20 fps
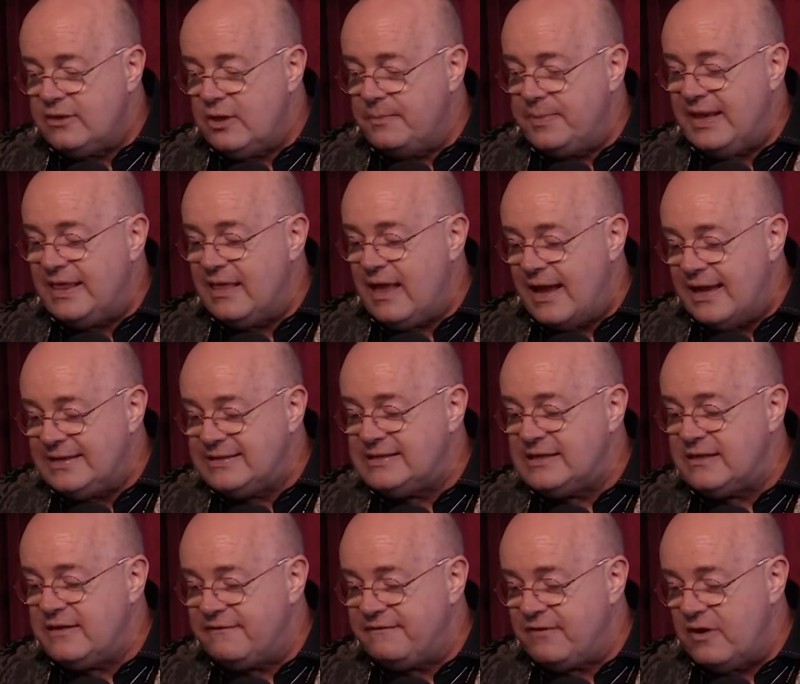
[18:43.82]
there be lights
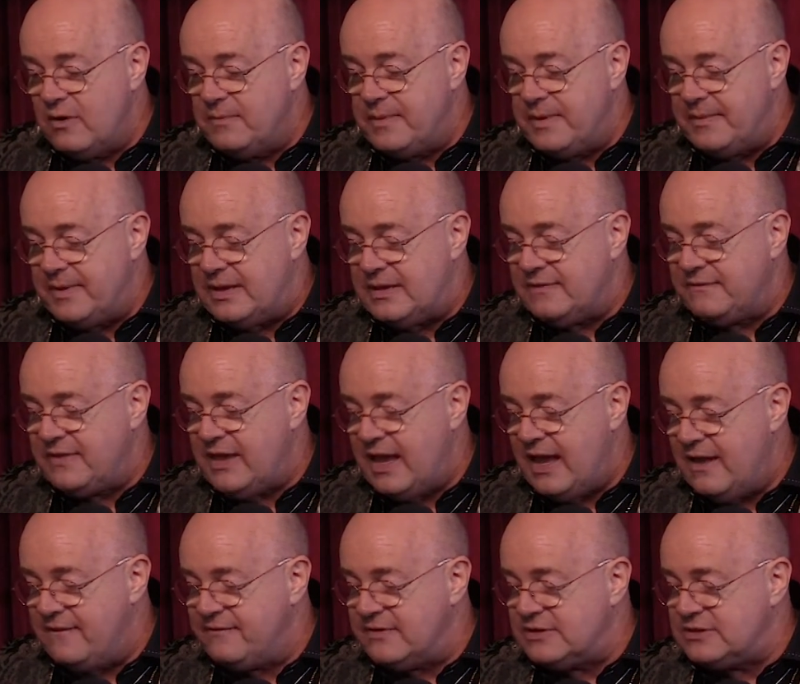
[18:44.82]
in the firmament of the
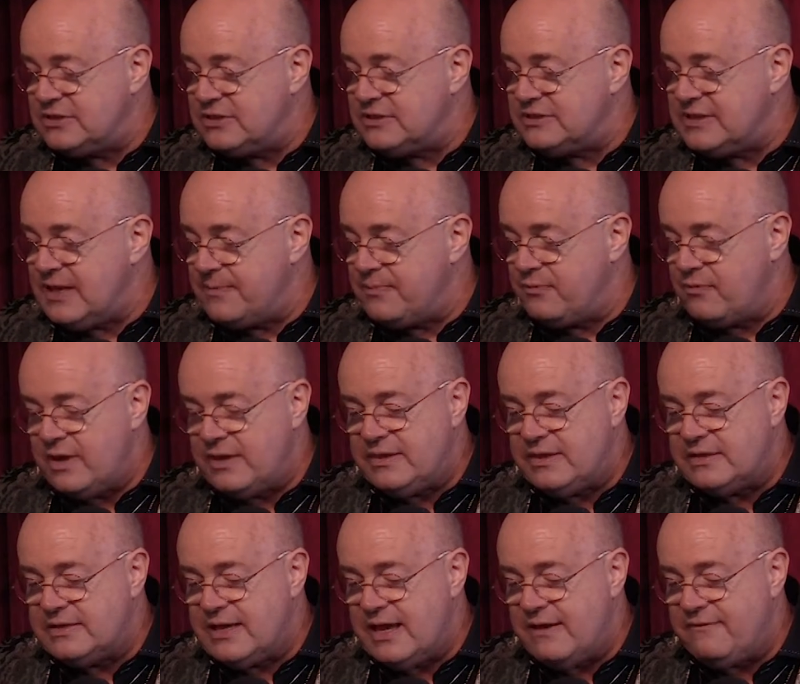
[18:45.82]
heavens to separate
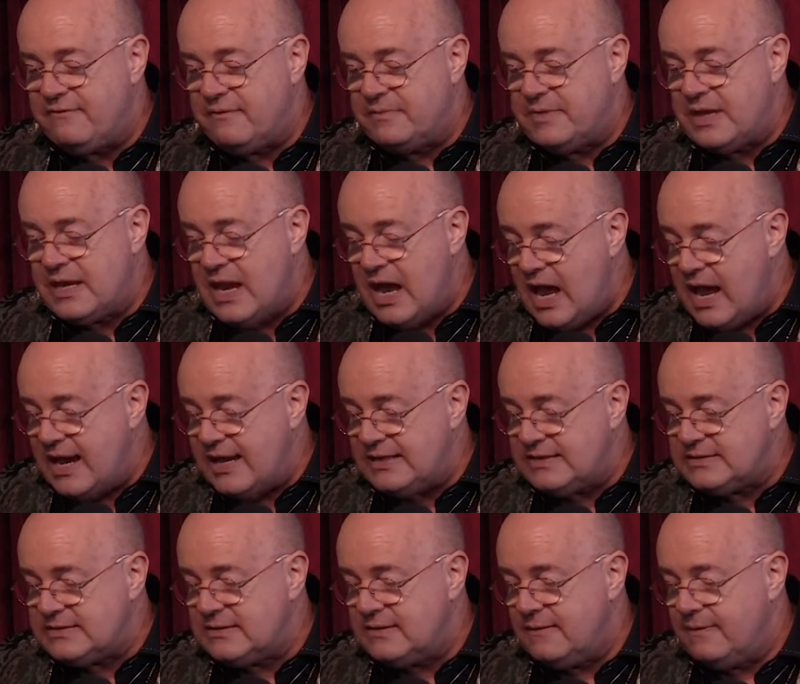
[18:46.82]
the day from the
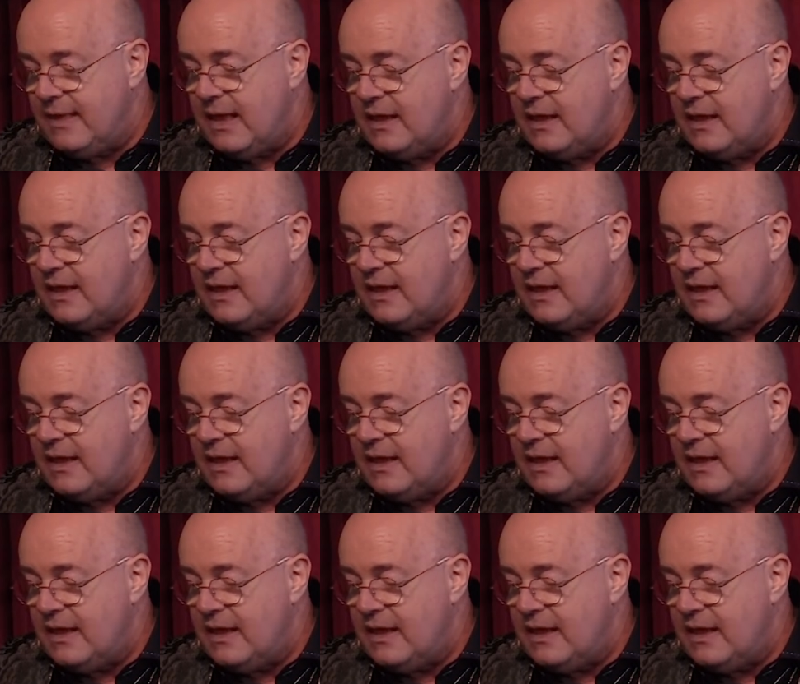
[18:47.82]
night.